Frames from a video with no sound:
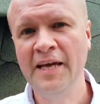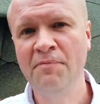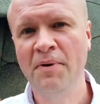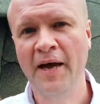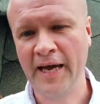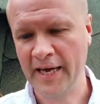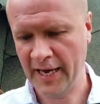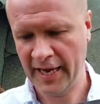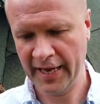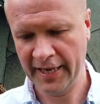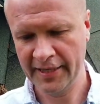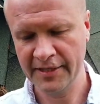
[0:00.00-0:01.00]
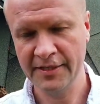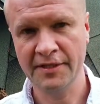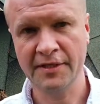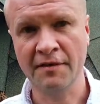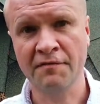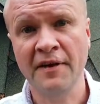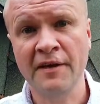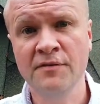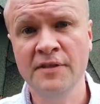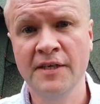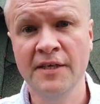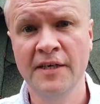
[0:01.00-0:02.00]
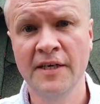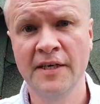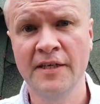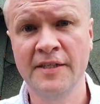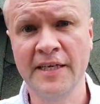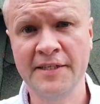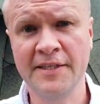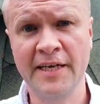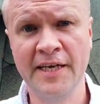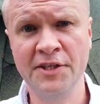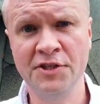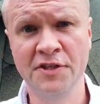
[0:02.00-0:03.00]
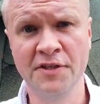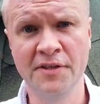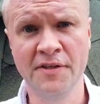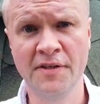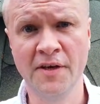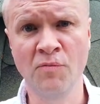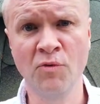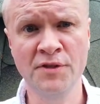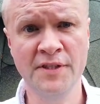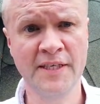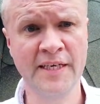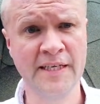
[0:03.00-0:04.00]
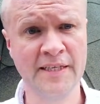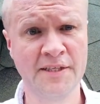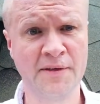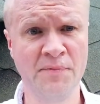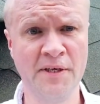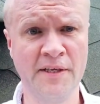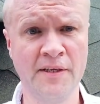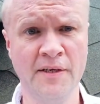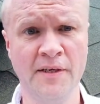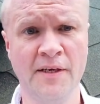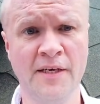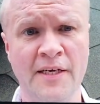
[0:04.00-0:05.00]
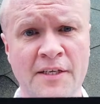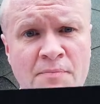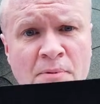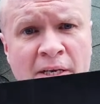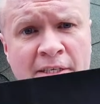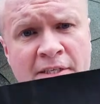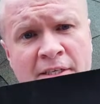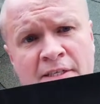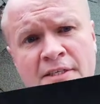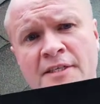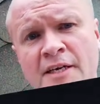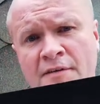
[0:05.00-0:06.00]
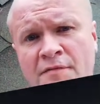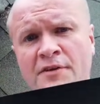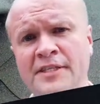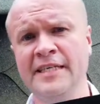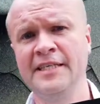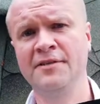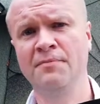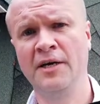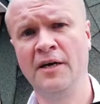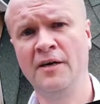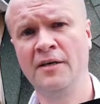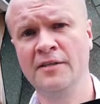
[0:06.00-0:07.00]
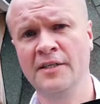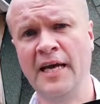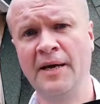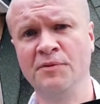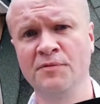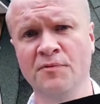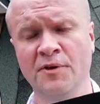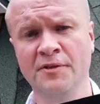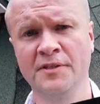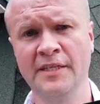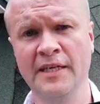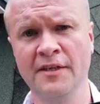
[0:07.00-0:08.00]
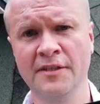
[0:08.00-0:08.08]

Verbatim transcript: eBay and I found a, a destination that I wanted. It's something it's a place that's uh, very dear to my heart, Camden Road in